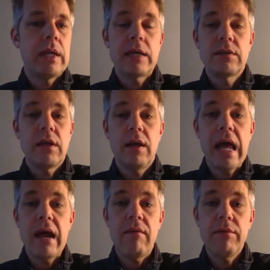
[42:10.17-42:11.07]
has done
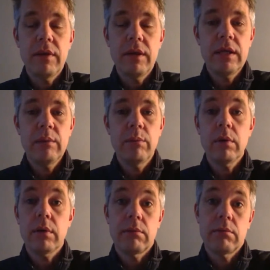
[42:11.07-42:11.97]
everything in the
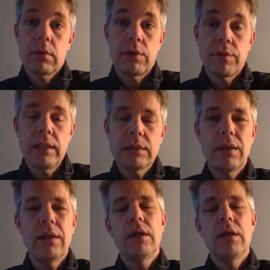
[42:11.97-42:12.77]
book. Great.